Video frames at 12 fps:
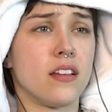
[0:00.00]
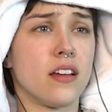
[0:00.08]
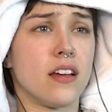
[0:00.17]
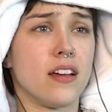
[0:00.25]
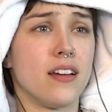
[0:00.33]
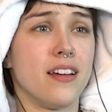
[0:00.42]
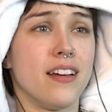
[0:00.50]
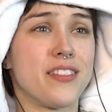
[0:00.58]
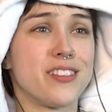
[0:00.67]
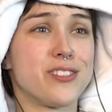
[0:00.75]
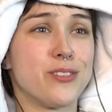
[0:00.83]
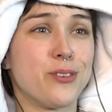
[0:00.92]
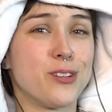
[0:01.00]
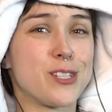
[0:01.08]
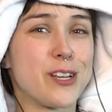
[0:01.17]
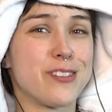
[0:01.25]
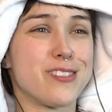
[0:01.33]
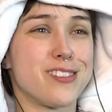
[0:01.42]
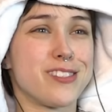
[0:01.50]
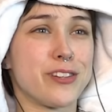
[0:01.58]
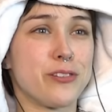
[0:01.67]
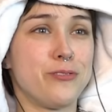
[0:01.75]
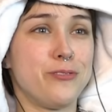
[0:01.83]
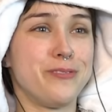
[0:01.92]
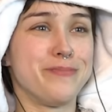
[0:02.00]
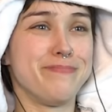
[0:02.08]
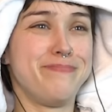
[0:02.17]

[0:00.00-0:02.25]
uh, the sewers under the zoo?